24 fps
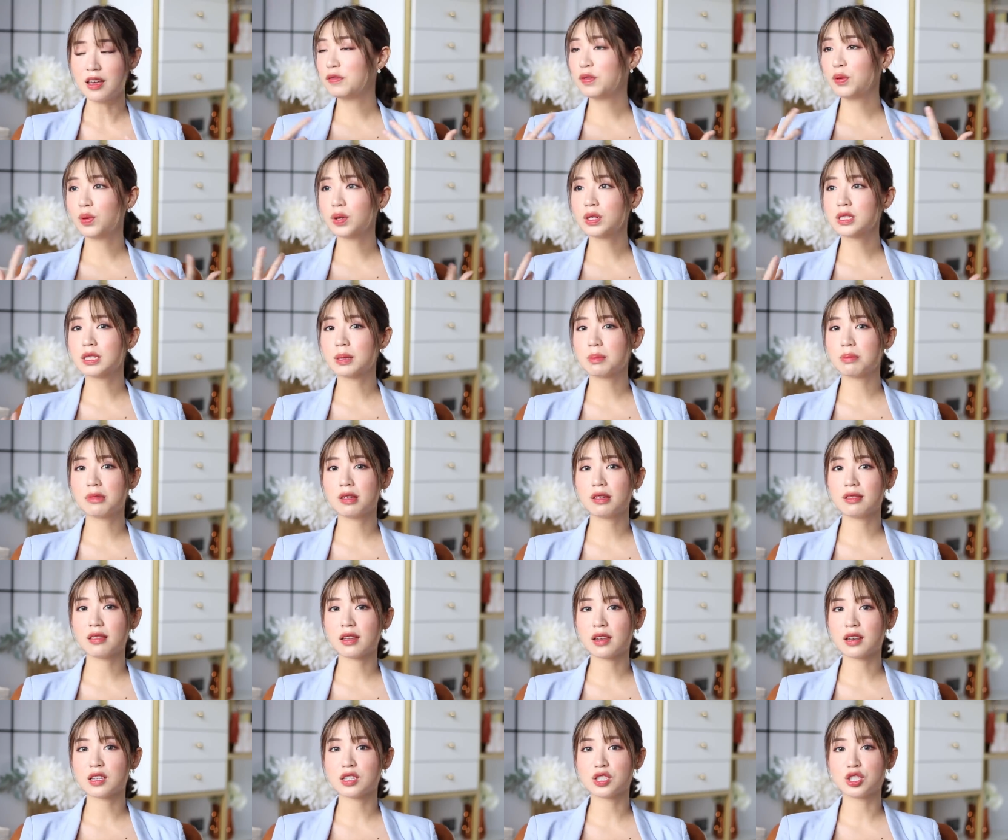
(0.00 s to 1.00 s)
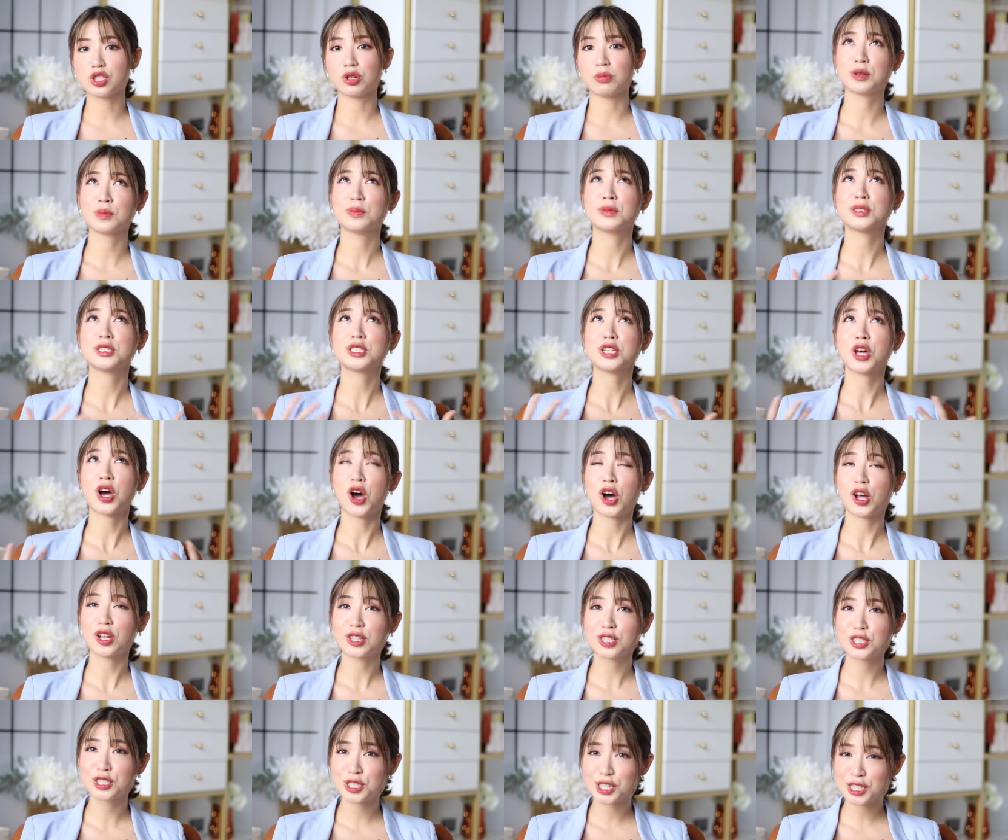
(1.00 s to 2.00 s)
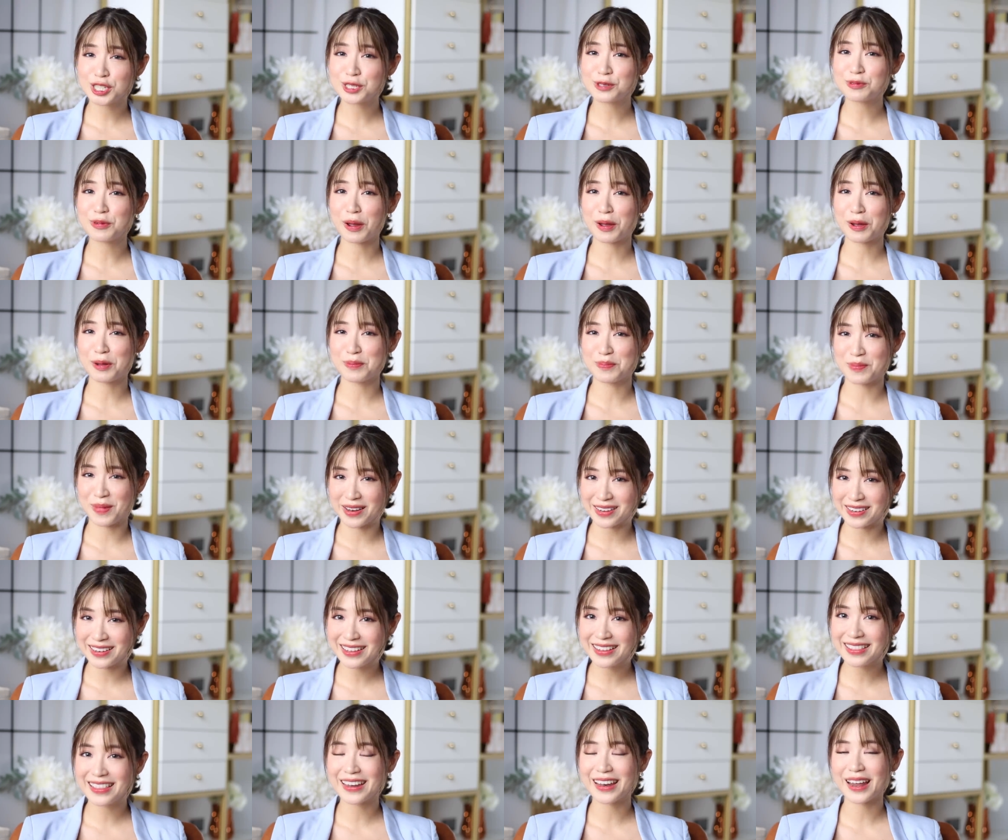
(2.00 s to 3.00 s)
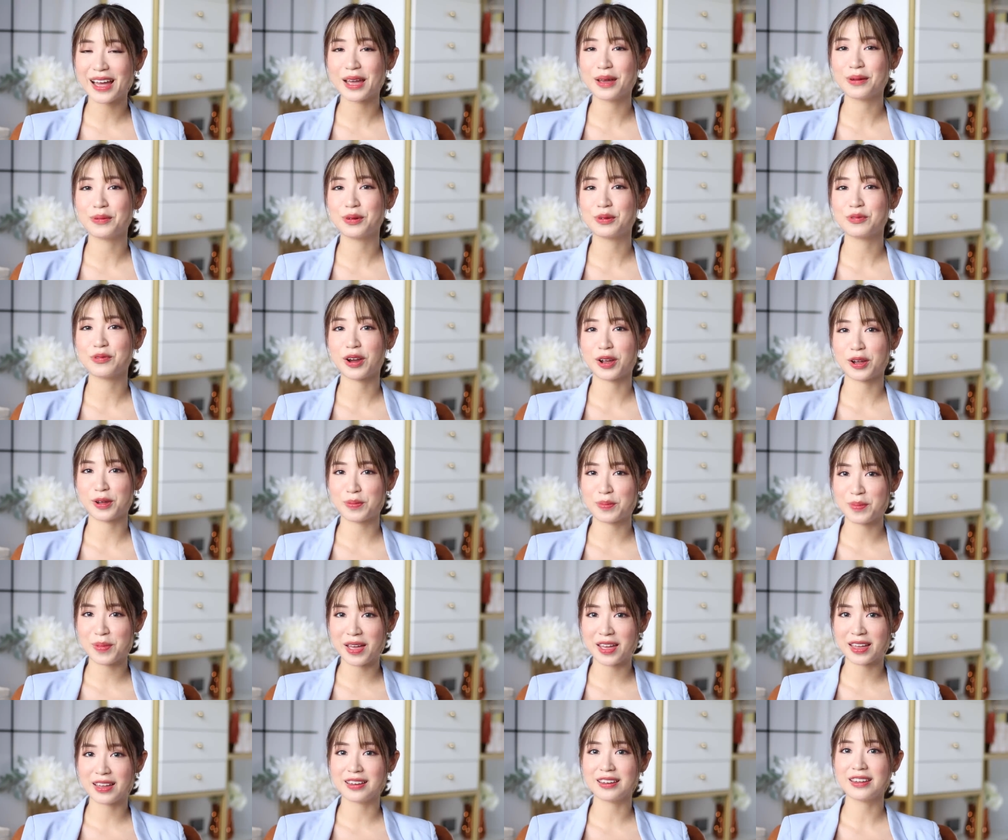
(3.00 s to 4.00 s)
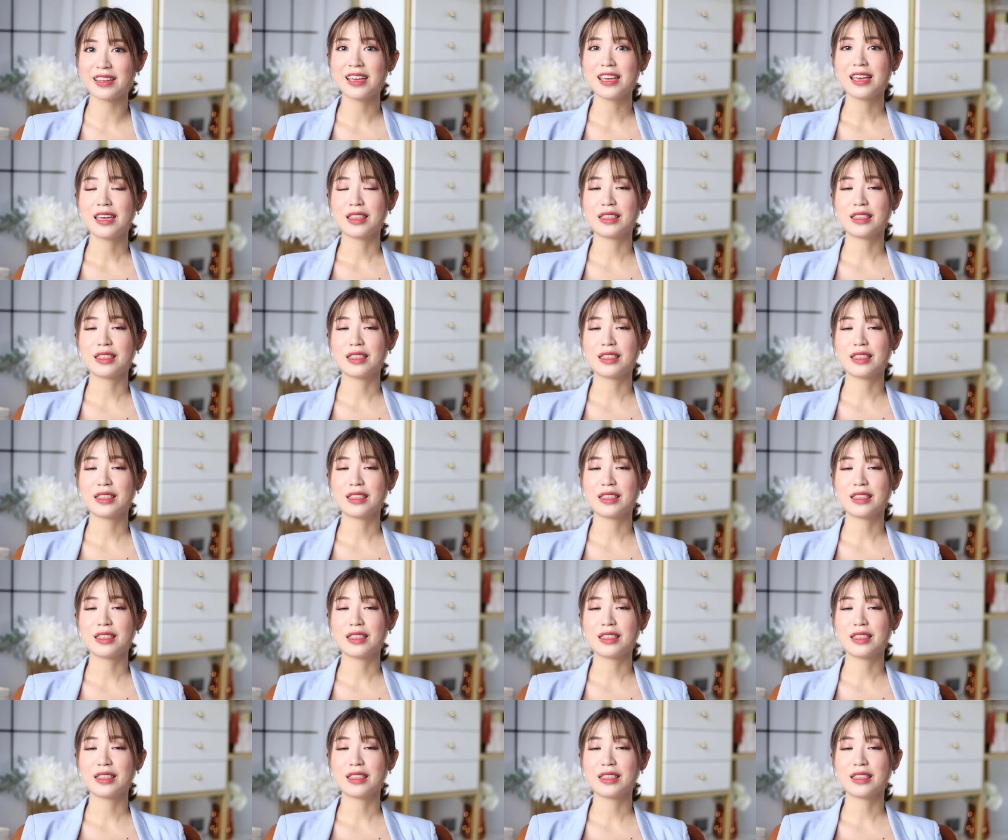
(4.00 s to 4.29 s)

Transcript: If you want something that is dermatologist recommended, then I would recommend